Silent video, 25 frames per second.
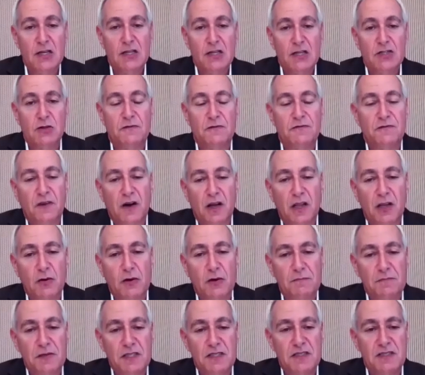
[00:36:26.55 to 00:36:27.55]
So
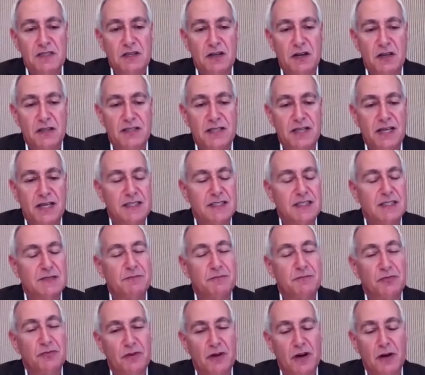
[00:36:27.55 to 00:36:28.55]
follow-up PCR tests,
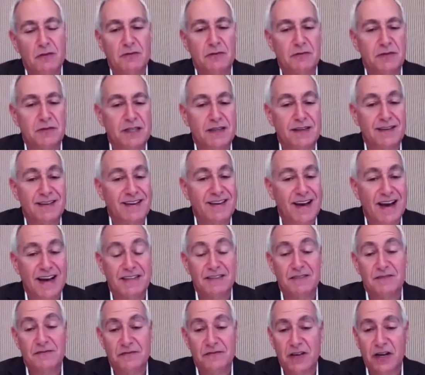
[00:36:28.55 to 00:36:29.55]
probably
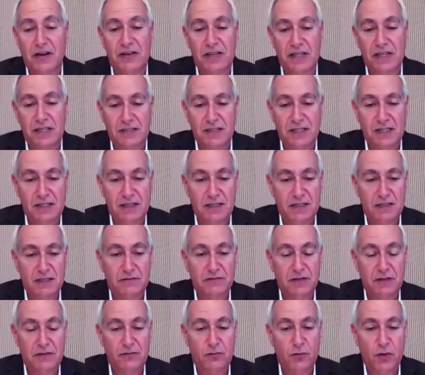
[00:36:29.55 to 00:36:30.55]
not very indicative
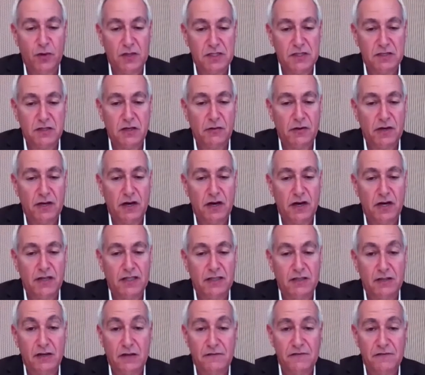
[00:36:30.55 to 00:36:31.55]
of what's going on
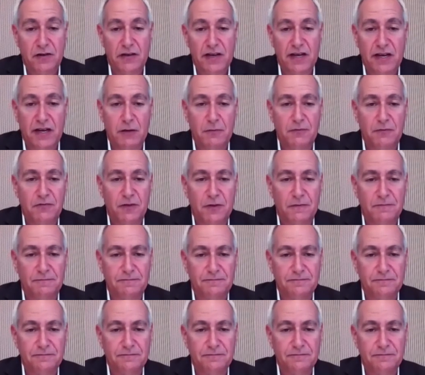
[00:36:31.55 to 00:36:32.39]
and not very helpful.